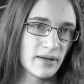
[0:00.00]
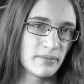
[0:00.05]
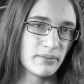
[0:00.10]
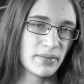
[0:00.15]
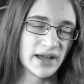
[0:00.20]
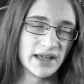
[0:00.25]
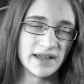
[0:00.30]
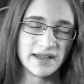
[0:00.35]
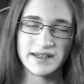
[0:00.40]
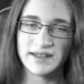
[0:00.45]

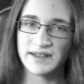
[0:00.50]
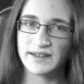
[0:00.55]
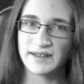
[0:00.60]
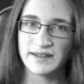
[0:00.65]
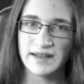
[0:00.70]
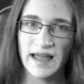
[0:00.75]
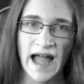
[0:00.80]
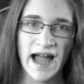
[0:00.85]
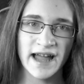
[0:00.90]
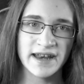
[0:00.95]
by
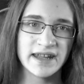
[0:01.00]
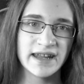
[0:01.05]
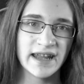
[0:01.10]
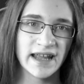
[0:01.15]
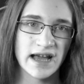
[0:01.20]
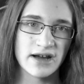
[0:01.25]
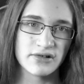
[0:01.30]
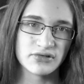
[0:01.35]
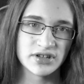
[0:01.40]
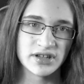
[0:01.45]
handing
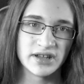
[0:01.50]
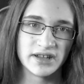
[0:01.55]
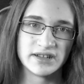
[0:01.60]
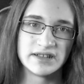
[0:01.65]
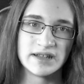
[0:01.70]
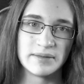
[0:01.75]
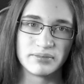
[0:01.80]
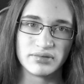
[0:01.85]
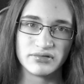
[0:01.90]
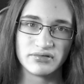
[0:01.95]
out
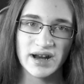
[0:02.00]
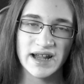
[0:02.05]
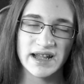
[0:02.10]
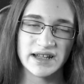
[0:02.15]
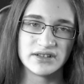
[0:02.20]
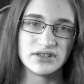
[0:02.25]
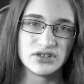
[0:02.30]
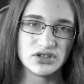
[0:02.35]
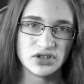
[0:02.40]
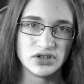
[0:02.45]
the
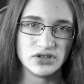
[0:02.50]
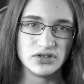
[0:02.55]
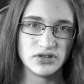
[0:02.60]
brand